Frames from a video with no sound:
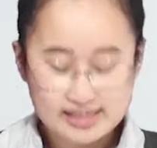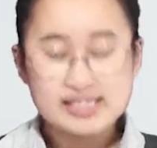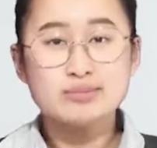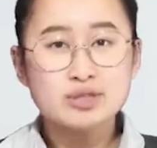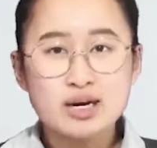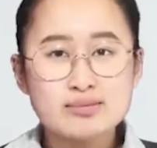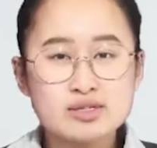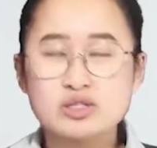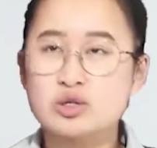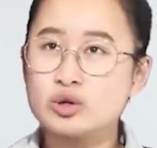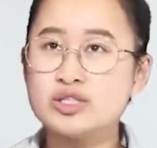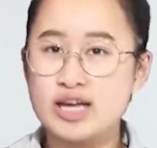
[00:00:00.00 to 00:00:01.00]
sometimes
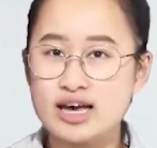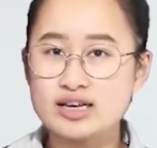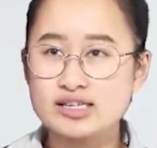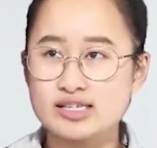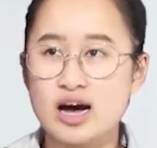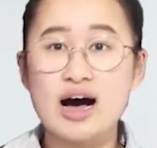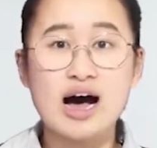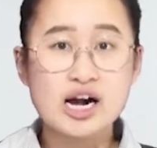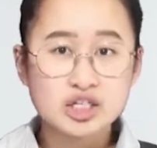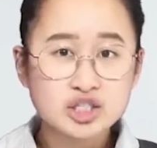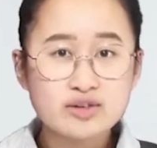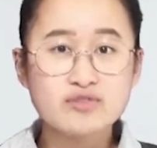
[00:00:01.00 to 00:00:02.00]
two texts are
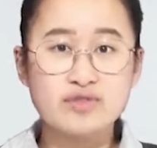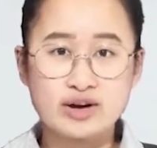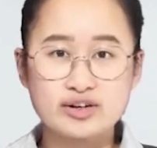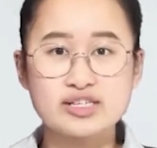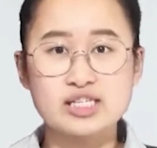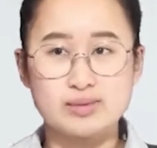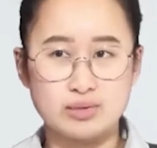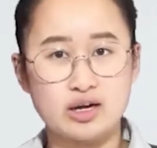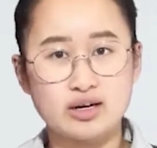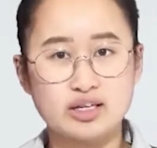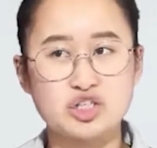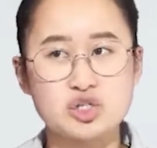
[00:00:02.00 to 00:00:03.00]
actually very
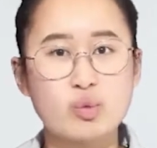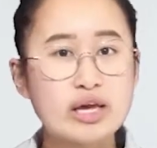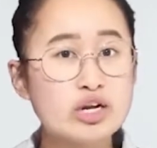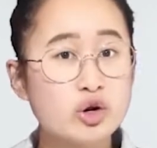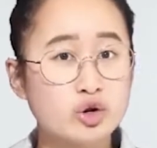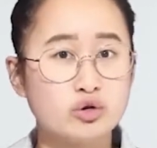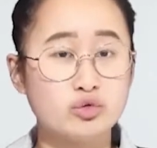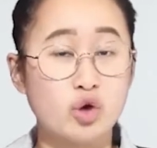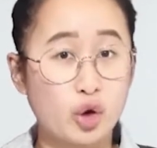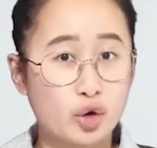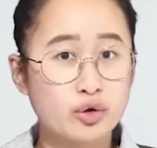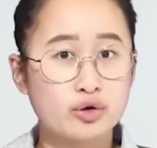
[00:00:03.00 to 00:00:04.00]
similar. It's just we don't
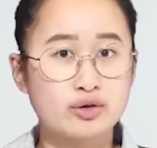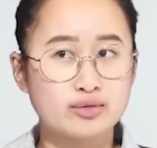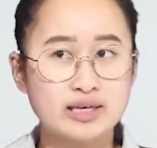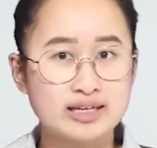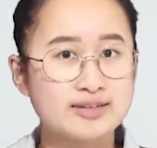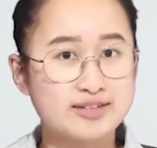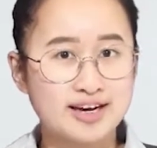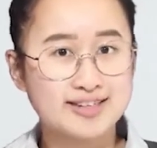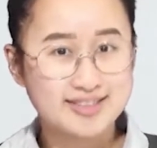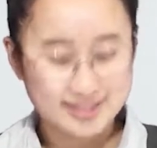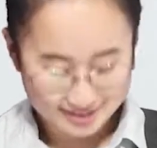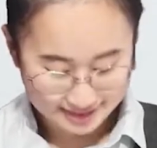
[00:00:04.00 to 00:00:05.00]
know it
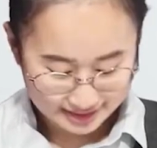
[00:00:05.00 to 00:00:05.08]
yet.